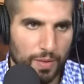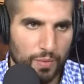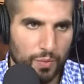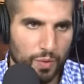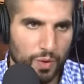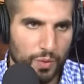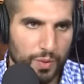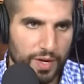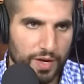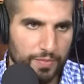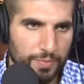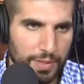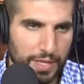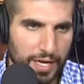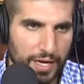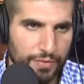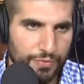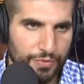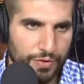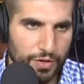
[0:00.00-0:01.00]
What do we have
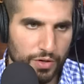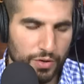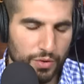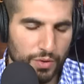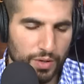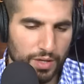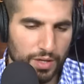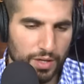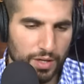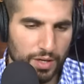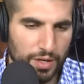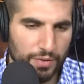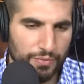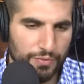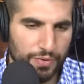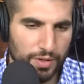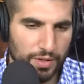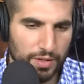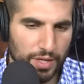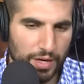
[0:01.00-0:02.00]
planned for you in uh,
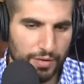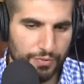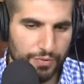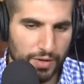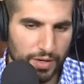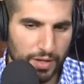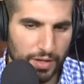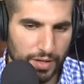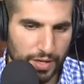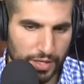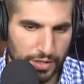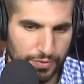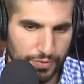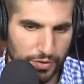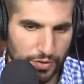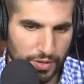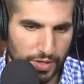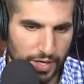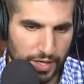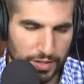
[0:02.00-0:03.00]
Philadelphia the next
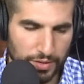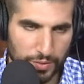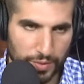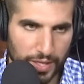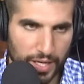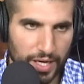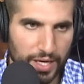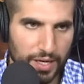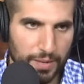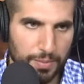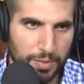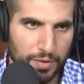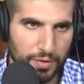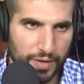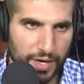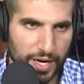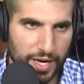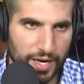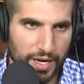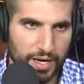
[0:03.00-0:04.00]
few days? Are we getting a
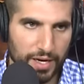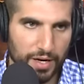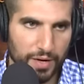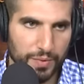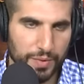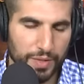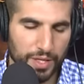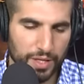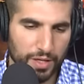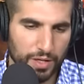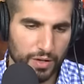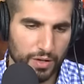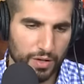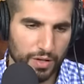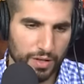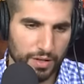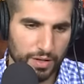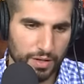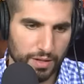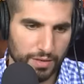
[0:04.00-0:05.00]
parade? Are we going to go
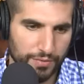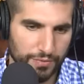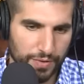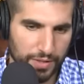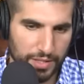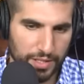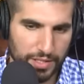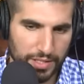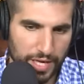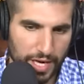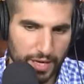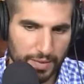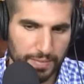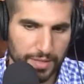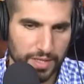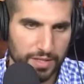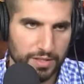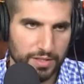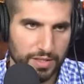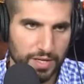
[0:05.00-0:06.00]
to the the Phillies game
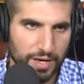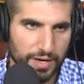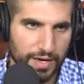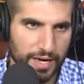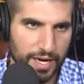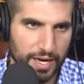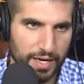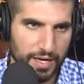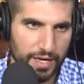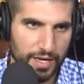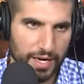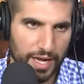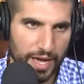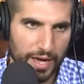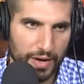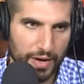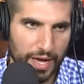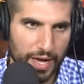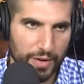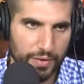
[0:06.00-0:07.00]
and get serenaded?
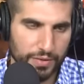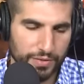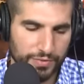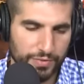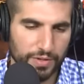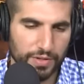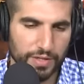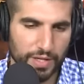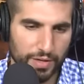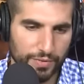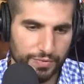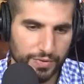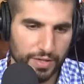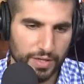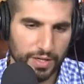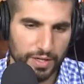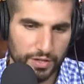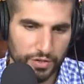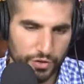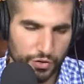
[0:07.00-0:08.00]
How how is Philadelphia
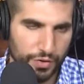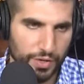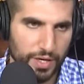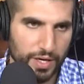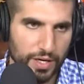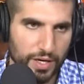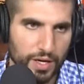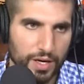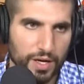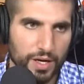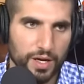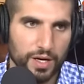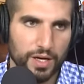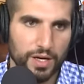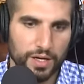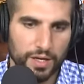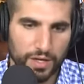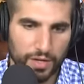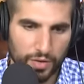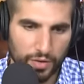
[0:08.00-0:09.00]
going to treat
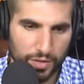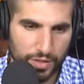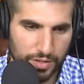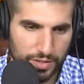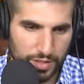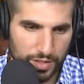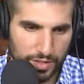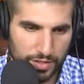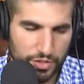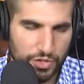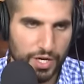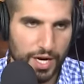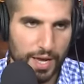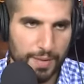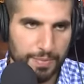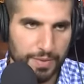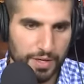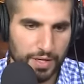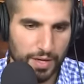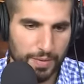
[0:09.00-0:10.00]
you know, it's it's
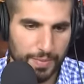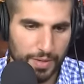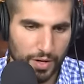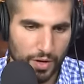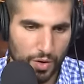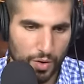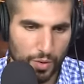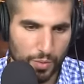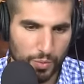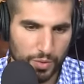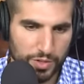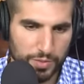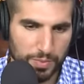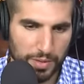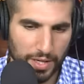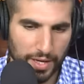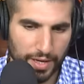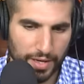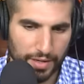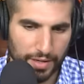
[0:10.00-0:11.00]
champion coming home. What's
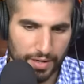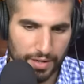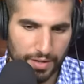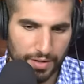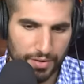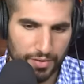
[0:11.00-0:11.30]
planned?